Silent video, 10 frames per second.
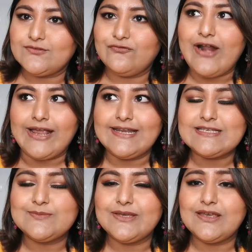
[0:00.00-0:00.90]
frankly
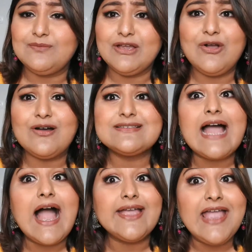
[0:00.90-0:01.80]
speaking, because
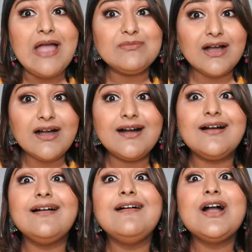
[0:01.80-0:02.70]
I am
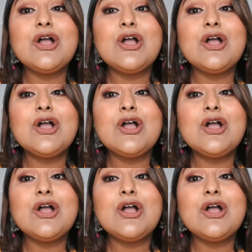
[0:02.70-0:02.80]
a